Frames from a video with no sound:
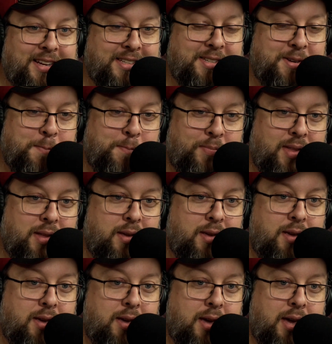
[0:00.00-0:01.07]
is
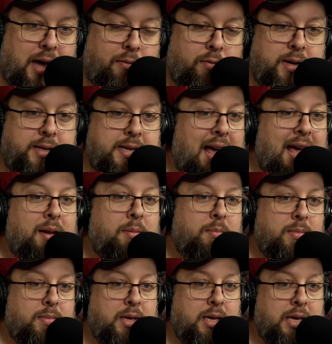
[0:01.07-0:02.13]
every
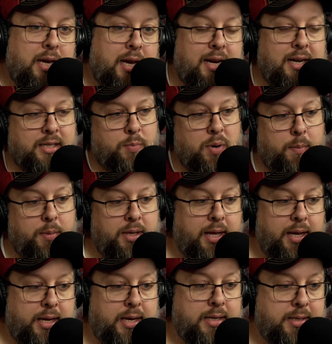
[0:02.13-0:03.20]
time and it's probably
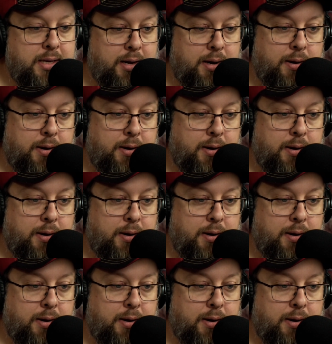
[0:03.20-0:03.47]
like his